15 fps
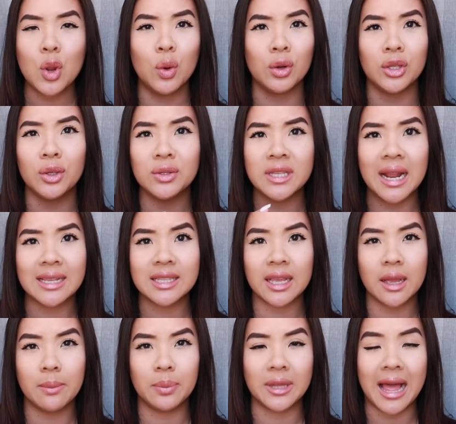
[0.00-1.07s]
Or use it as
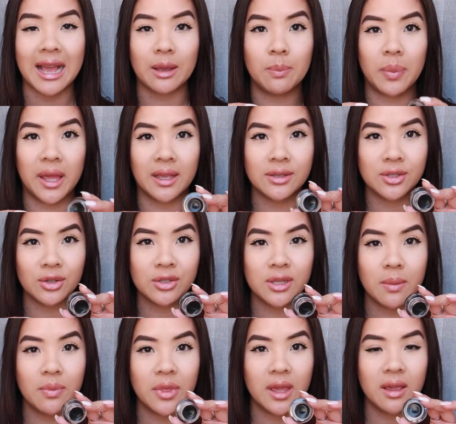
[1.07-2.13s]
like a black base or
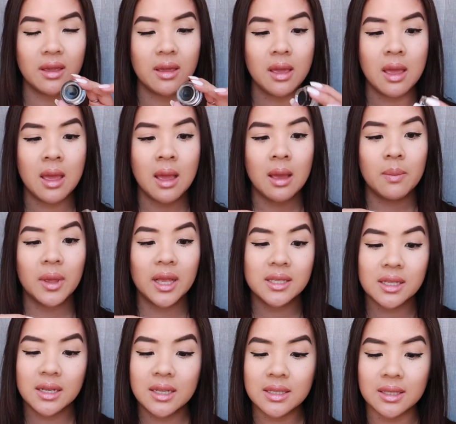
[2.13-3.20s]
something
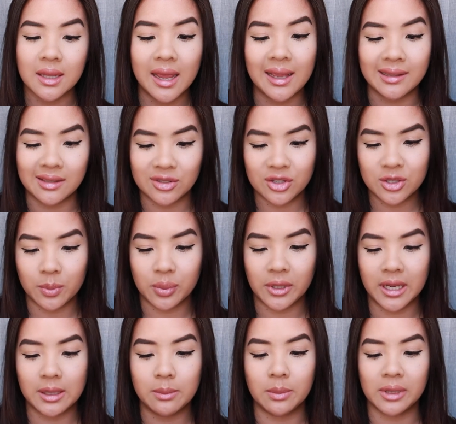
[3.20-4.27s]
because it is nice. It's just a
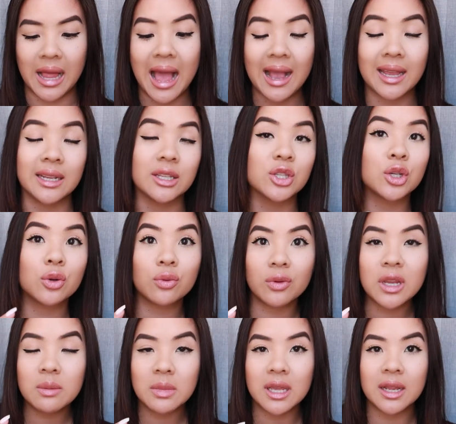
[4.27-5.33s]
plain black and it's
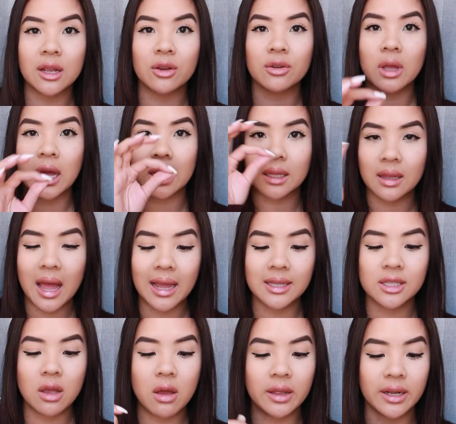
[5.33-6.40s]
creamy and it
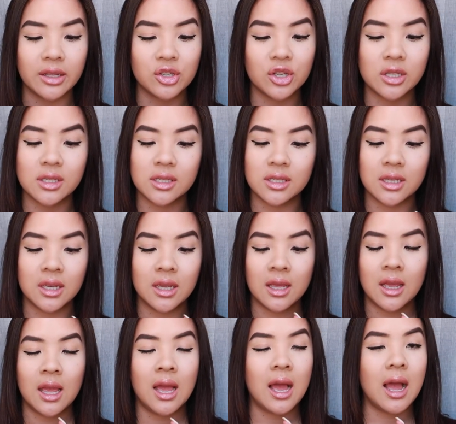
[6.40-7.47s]
glides on. If
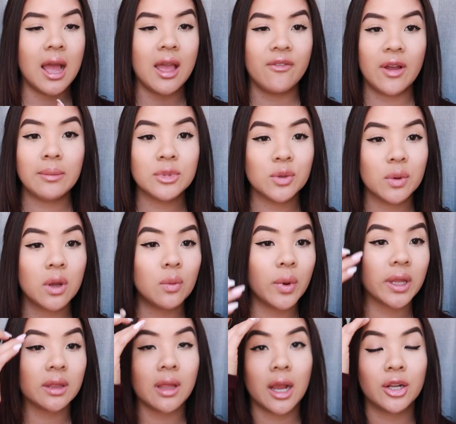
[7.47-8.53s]
I'm doing a
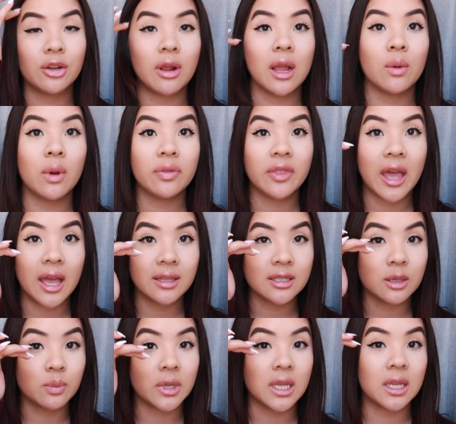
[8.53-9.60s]
wing liner, I want
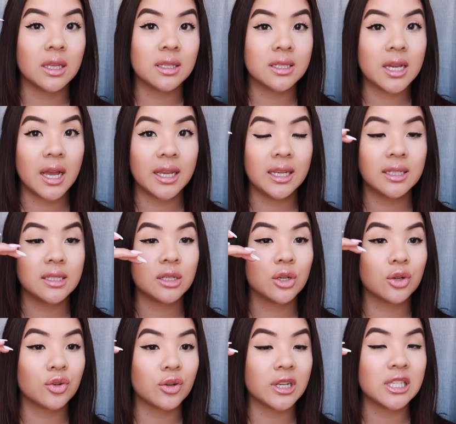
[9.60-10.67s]
that to be tight,
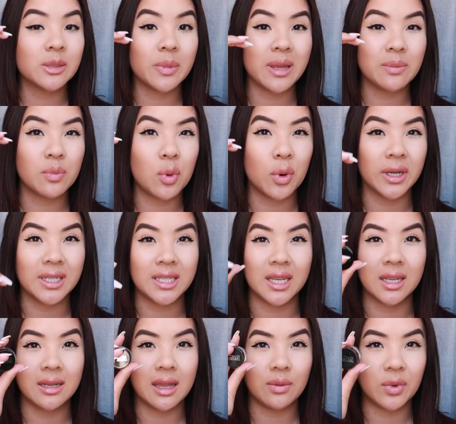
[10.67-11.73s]
crisp, and
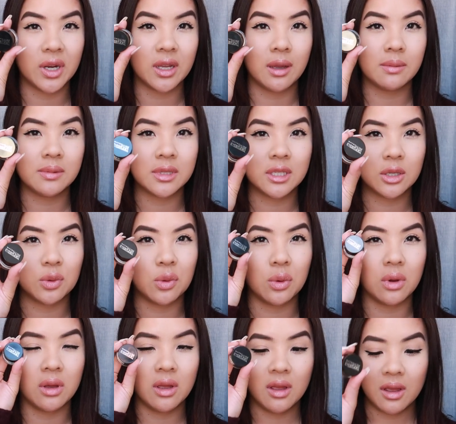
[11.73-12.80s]
pointed. And when it comes
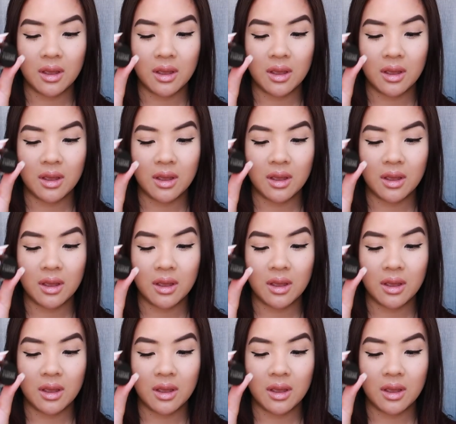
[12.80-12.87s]
to